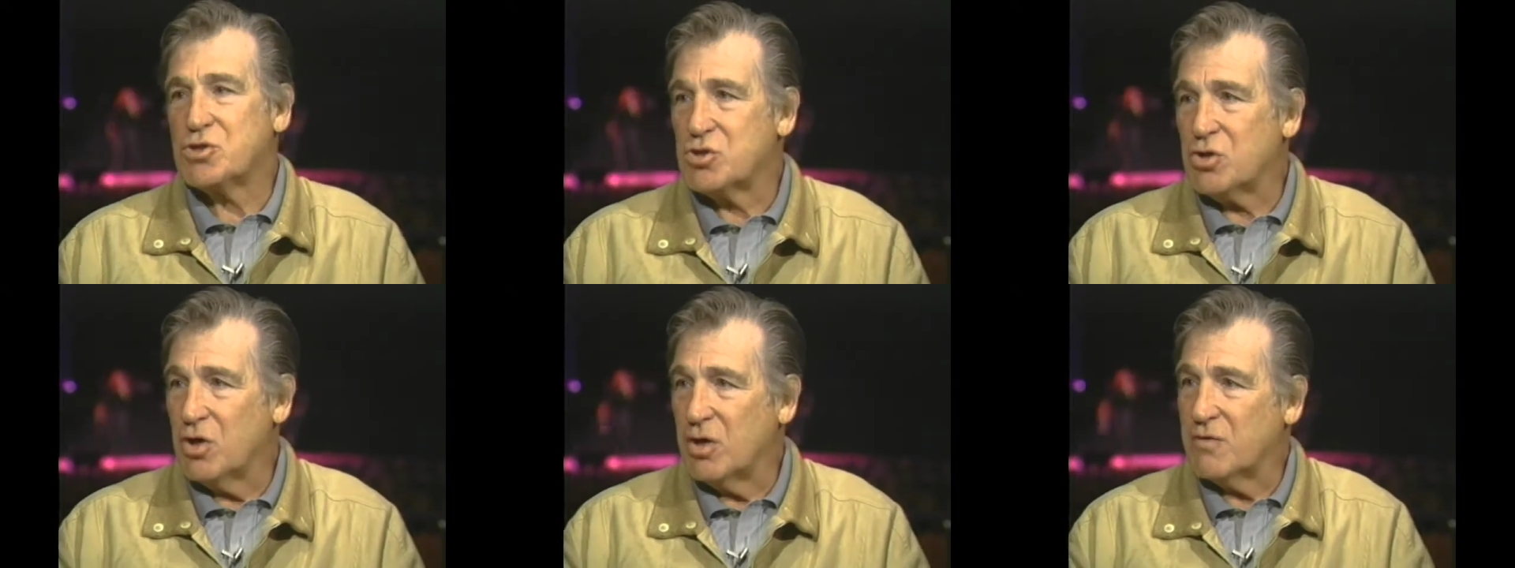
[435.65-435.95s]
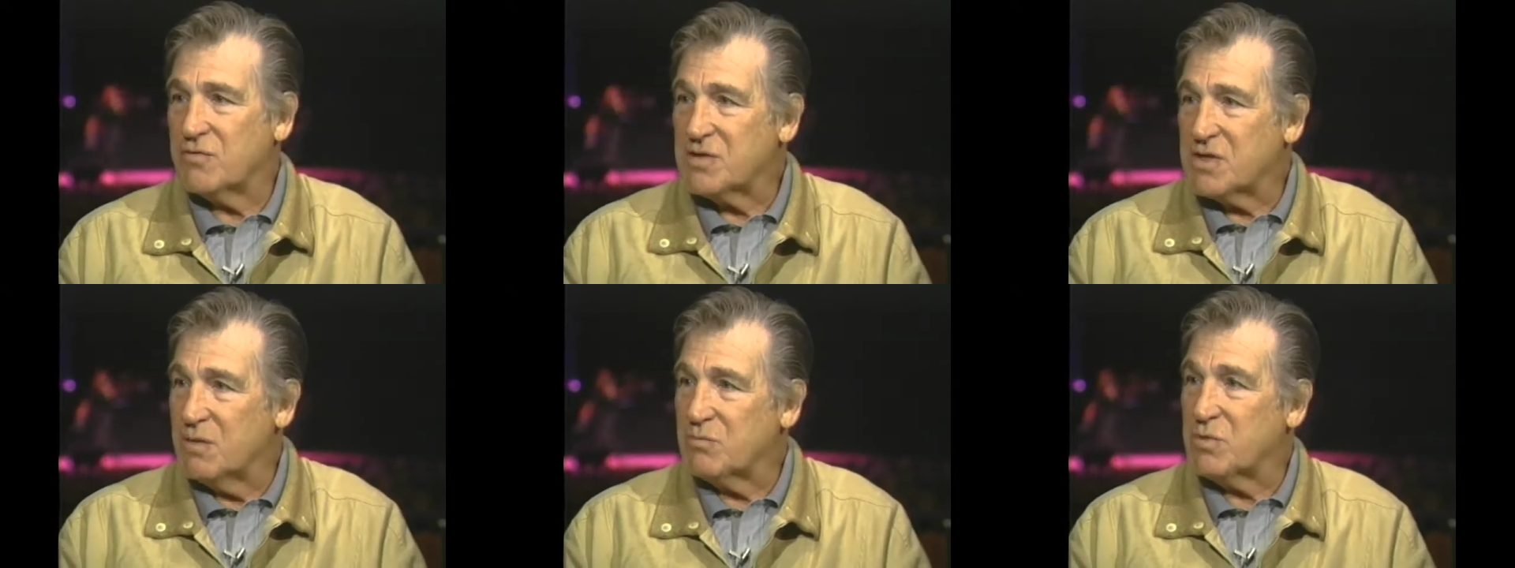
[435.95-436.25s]
short
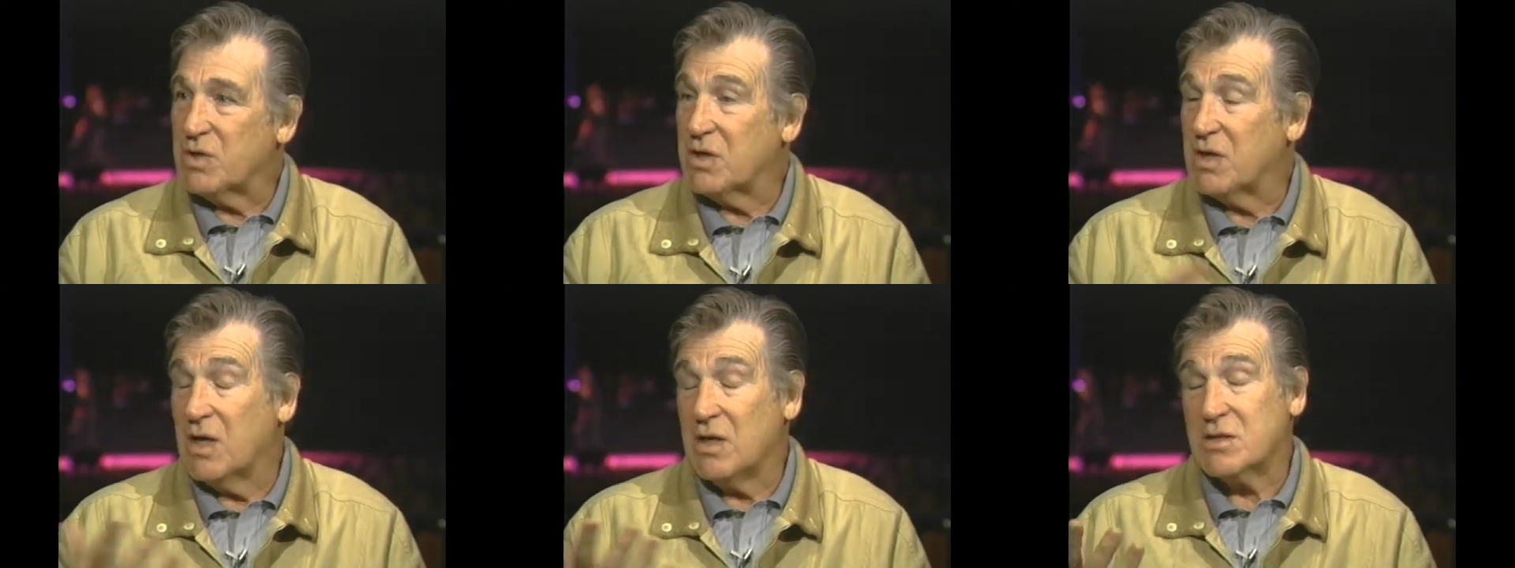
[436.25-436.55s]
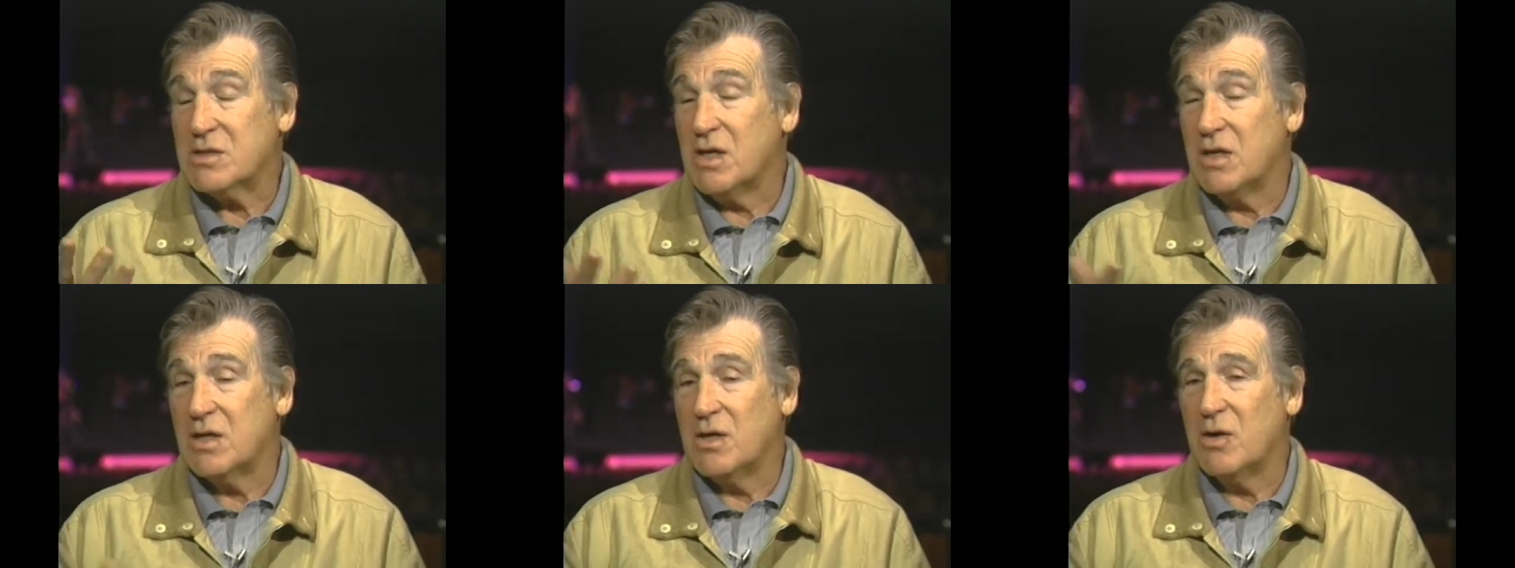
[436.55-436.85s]
of something
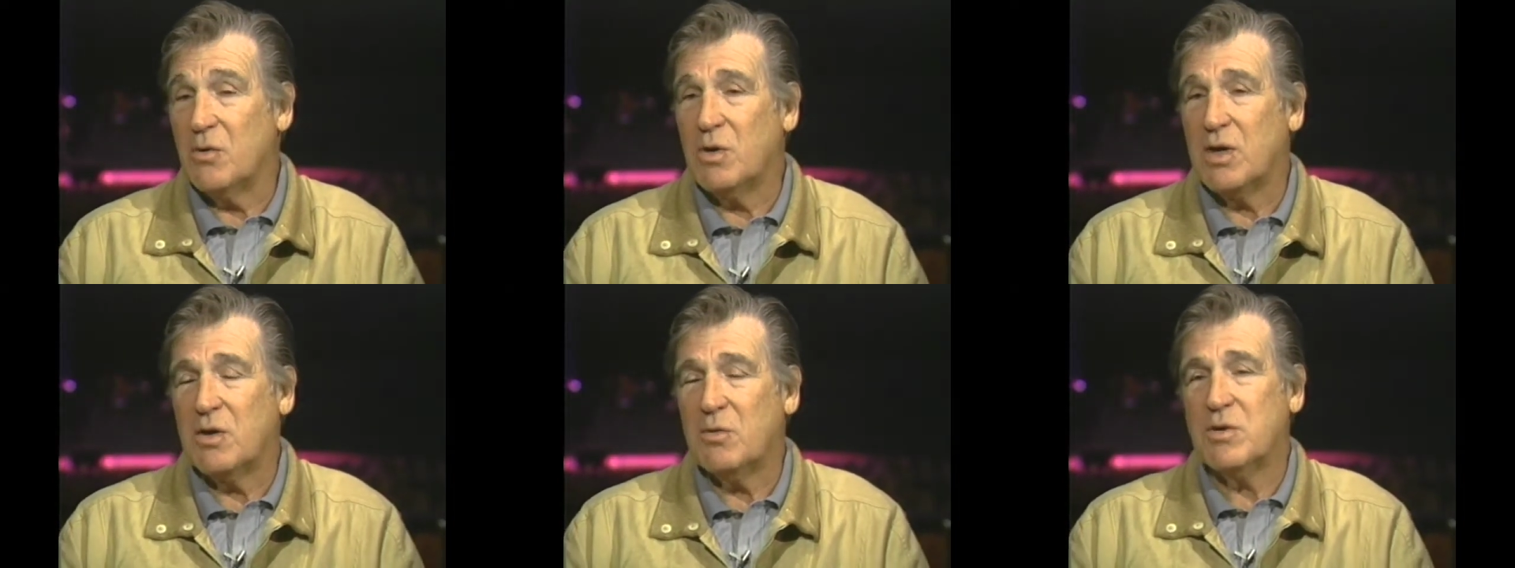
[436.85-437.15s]
else. I don't know what it was.